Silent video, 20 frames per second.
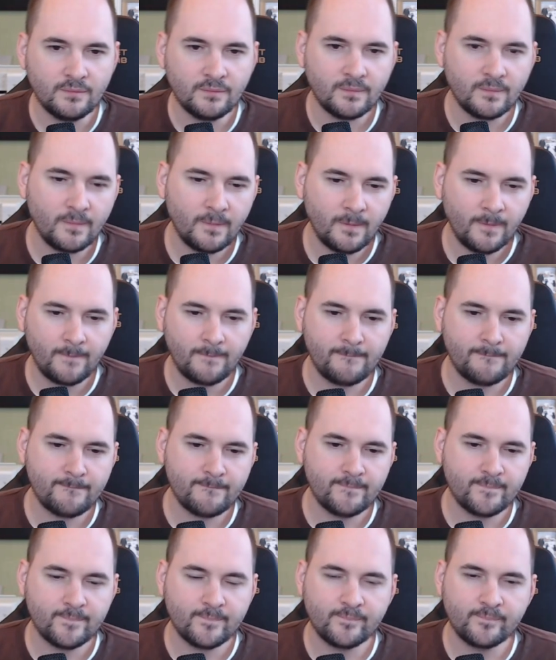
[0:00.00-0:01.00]

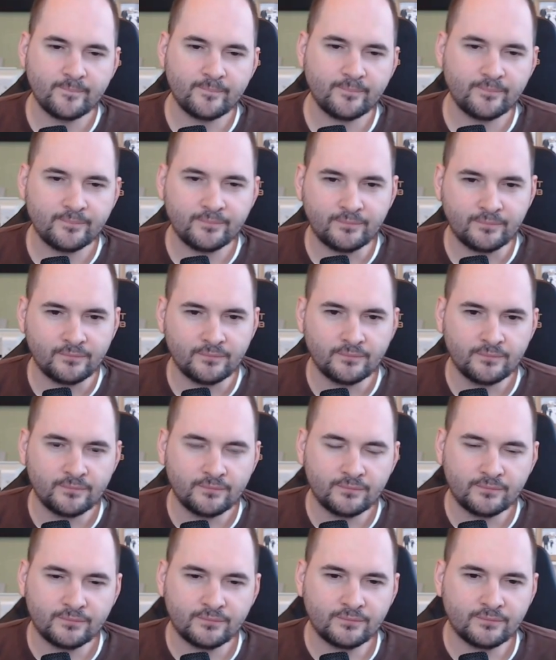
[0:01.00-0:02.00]

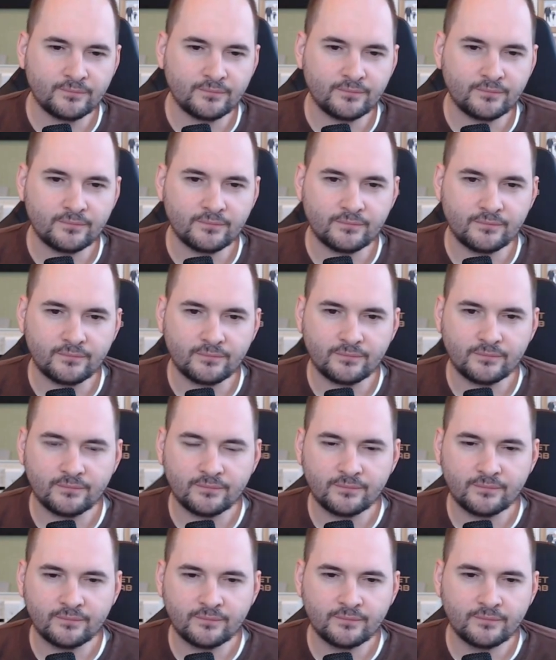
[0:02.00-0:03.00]

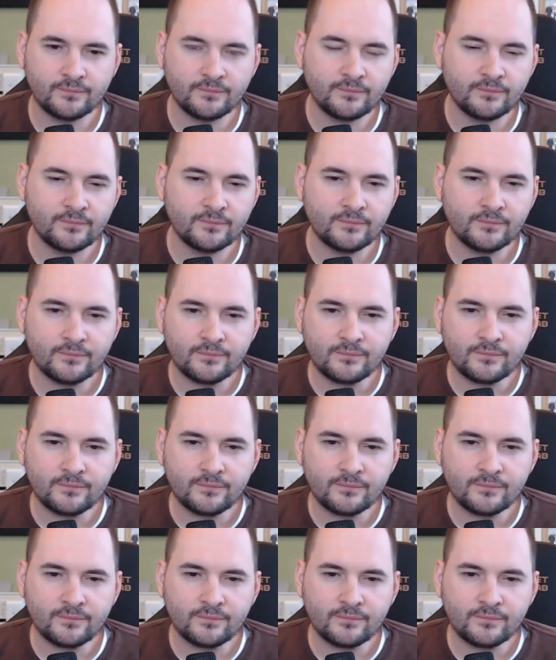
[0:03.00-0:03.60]
No words are spoken by the person on screen.